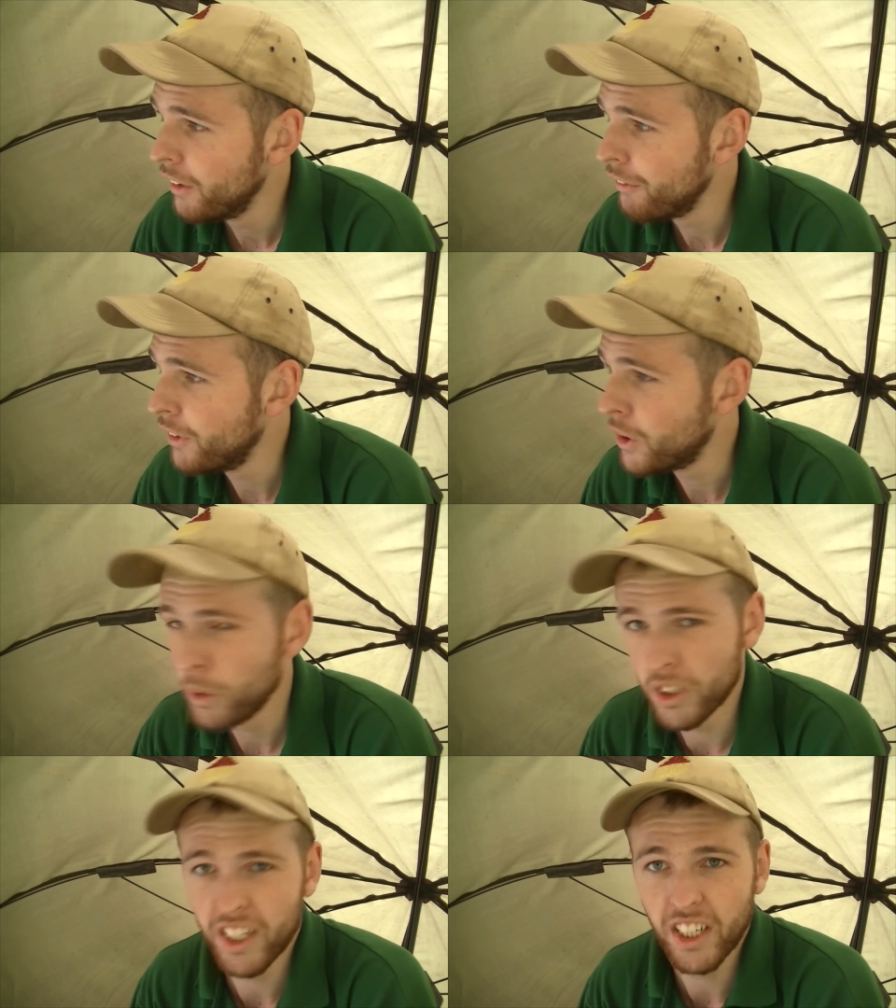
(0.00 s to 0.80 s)
Finished
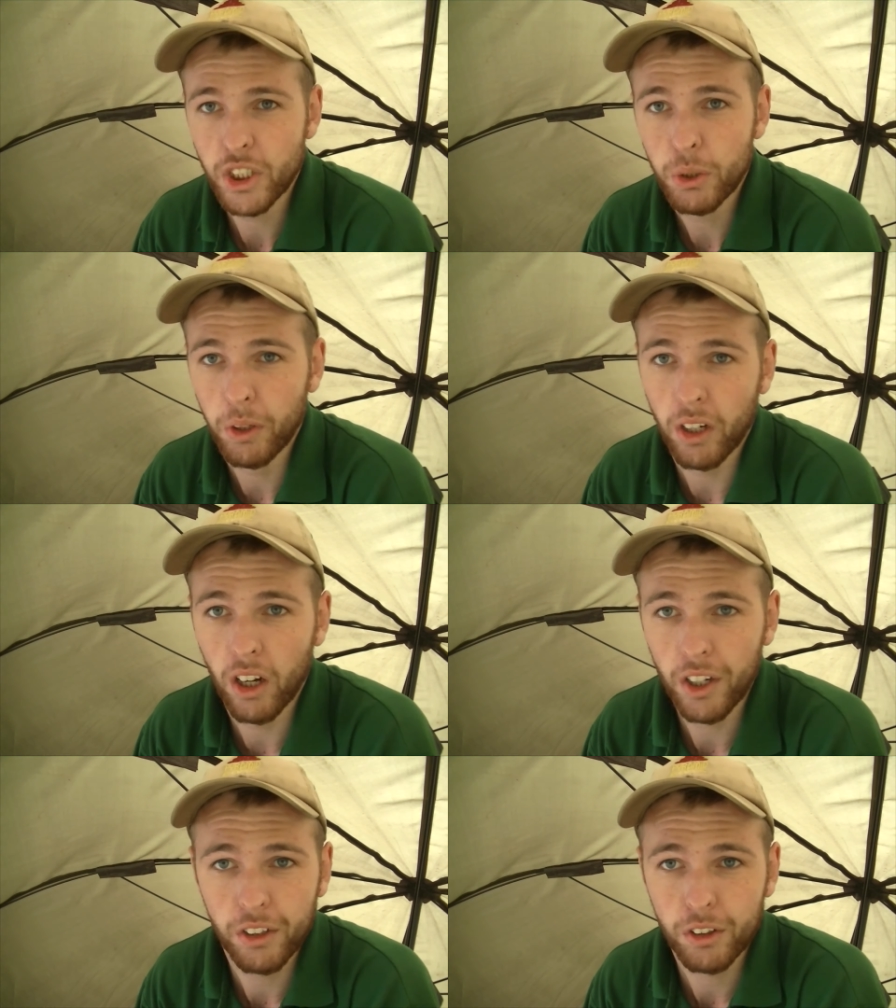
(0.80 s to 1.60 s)
work today at 2
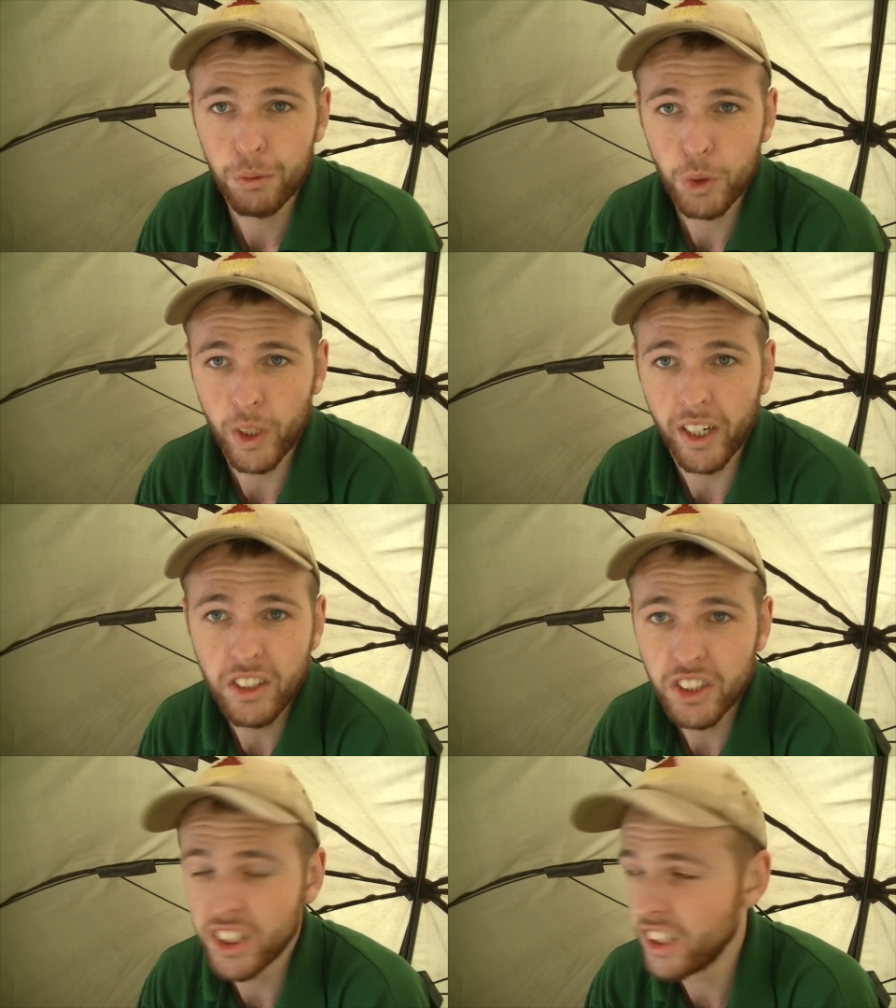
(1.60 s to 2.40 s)
o'clock, and I come straight down
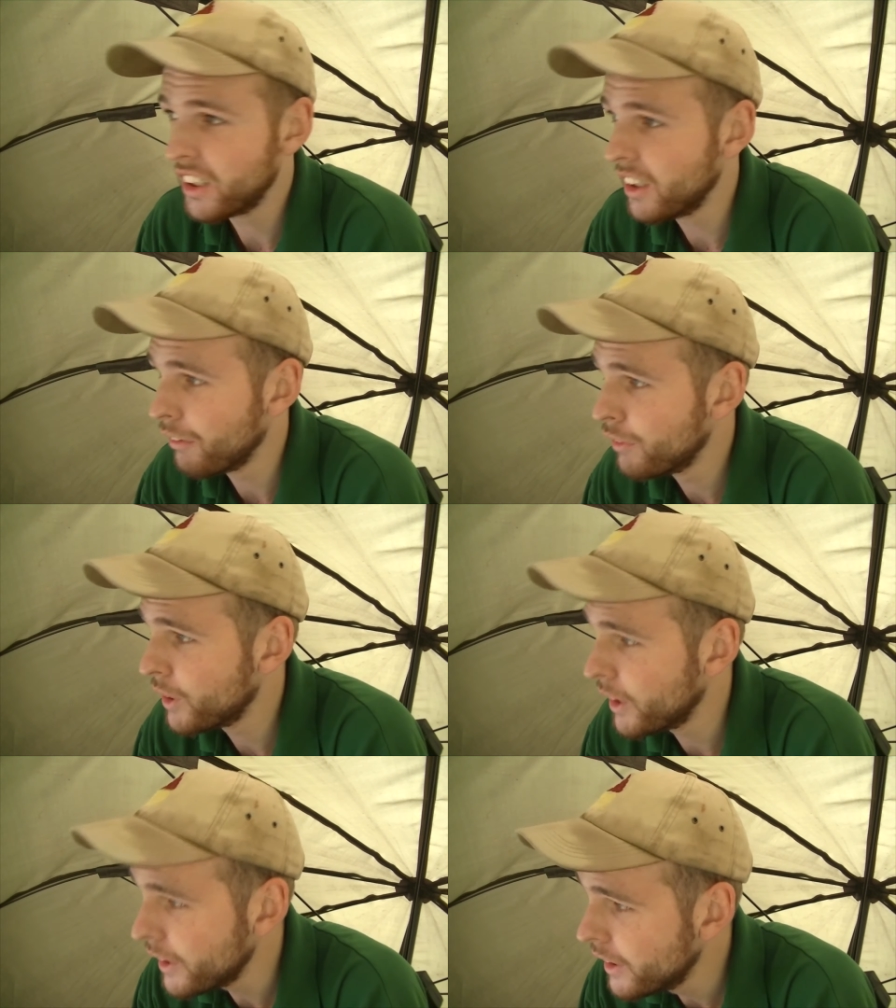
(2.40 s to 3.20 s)
to the Syndicate,
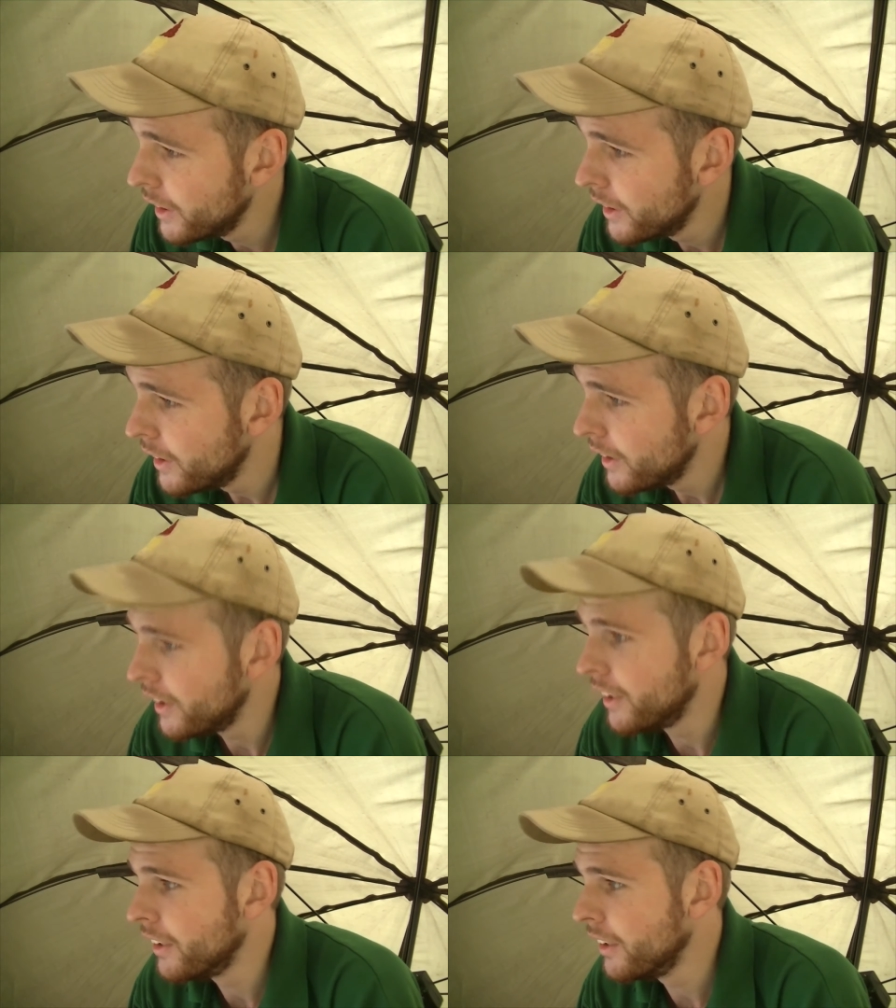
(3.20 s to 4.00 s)
obviously,
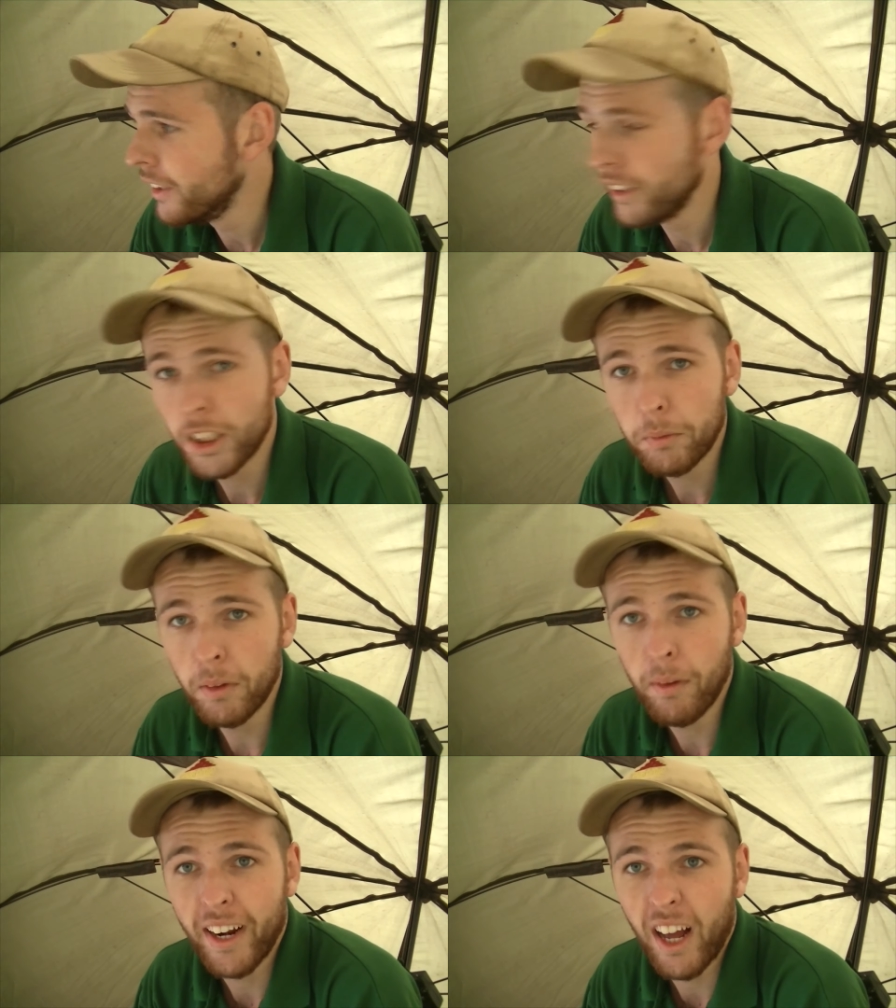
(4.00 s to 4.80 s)
and spent
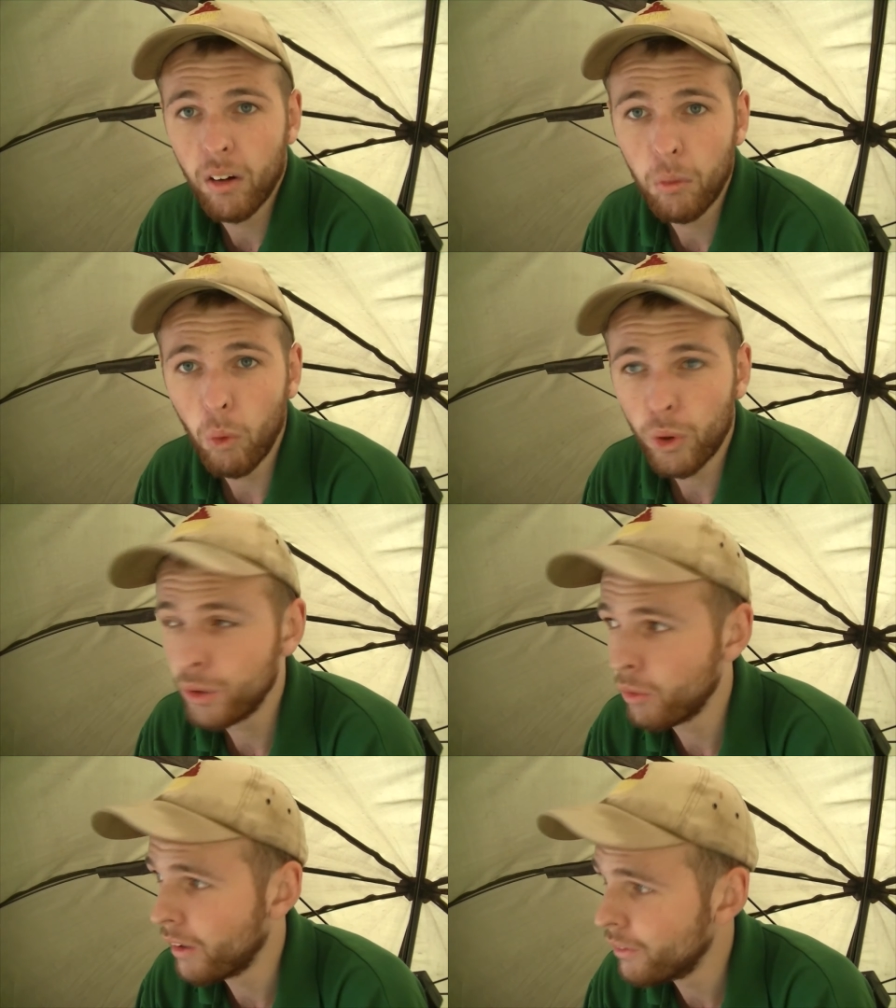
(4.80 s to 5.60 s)
about an hour
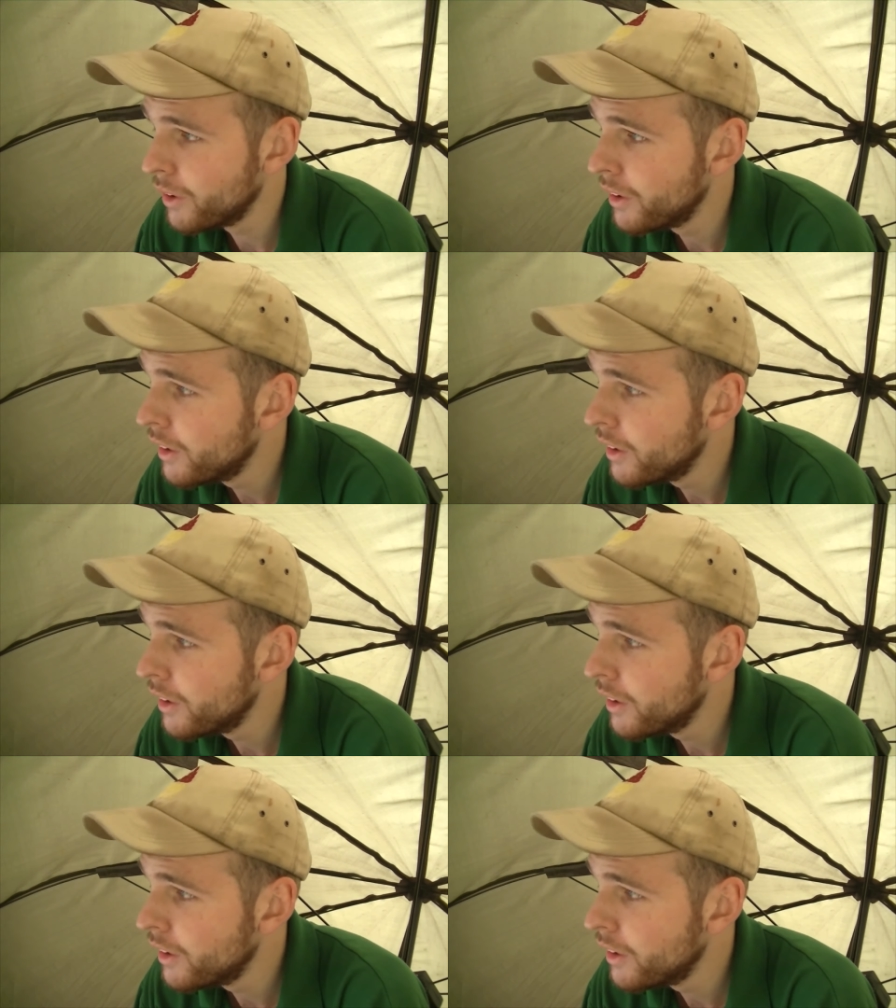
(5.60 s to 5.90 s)
walking around.